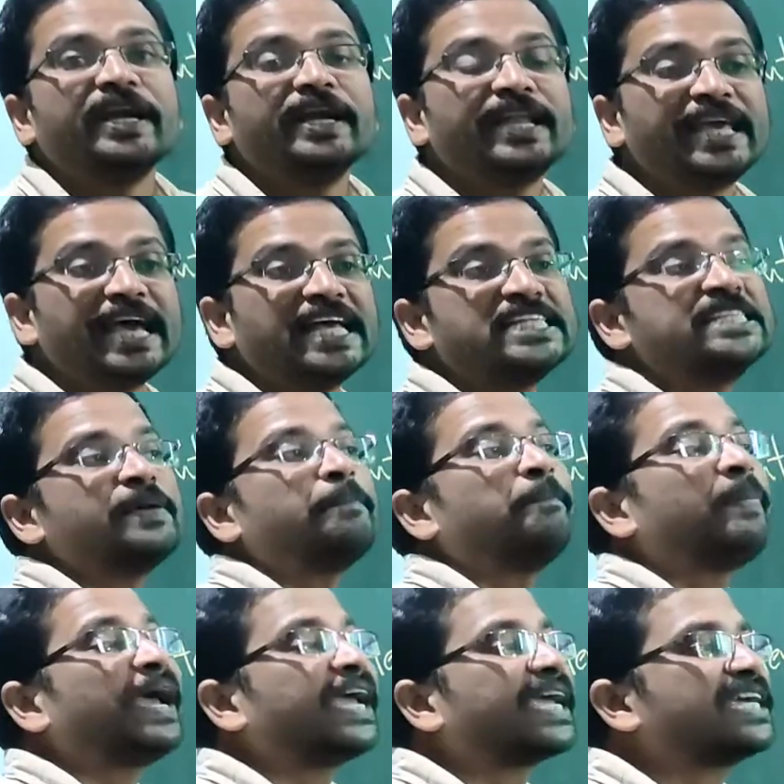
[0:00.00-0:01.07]
it has a
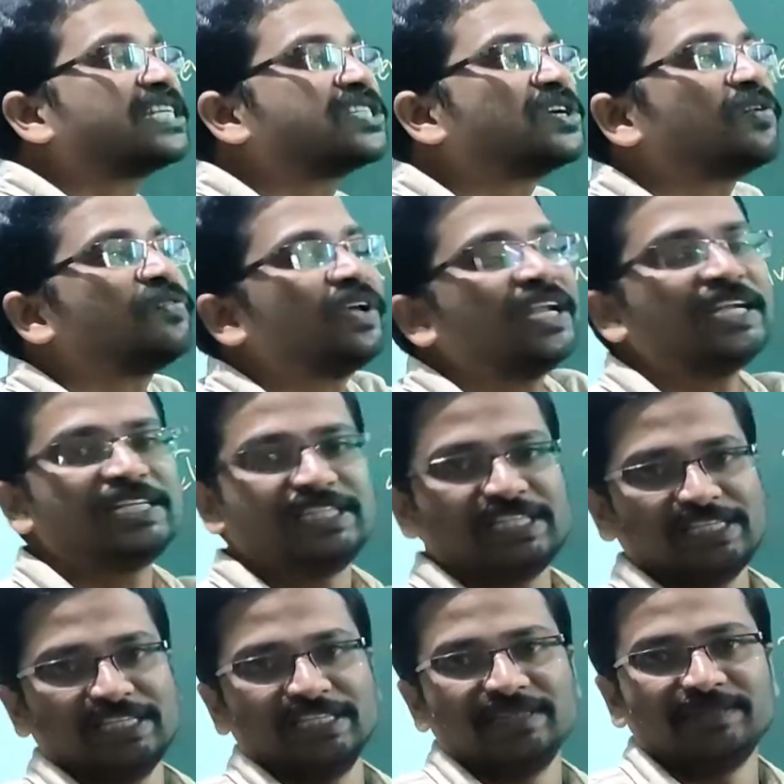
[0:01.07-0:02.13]
packets of
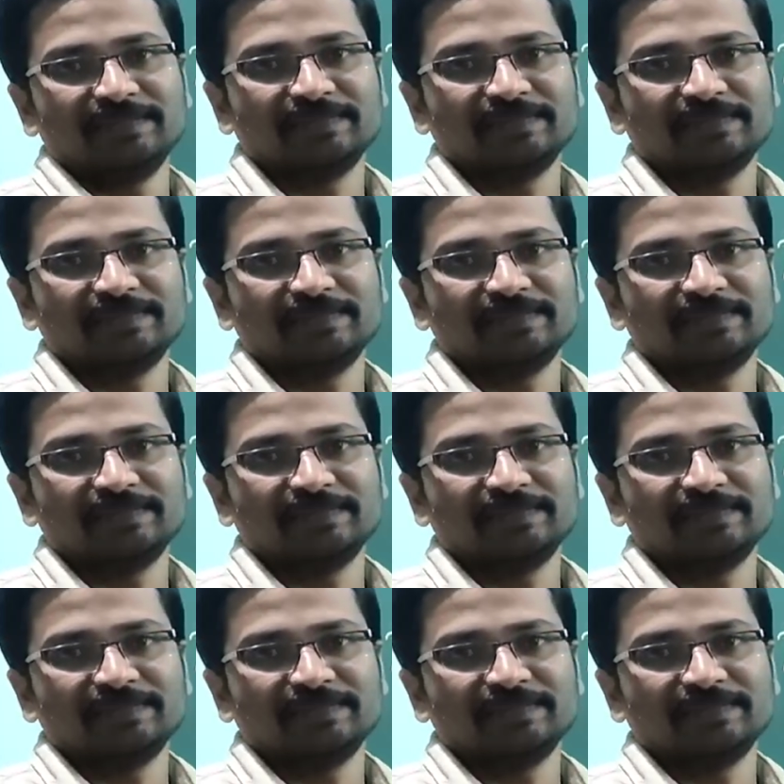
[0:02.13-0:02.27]
energy.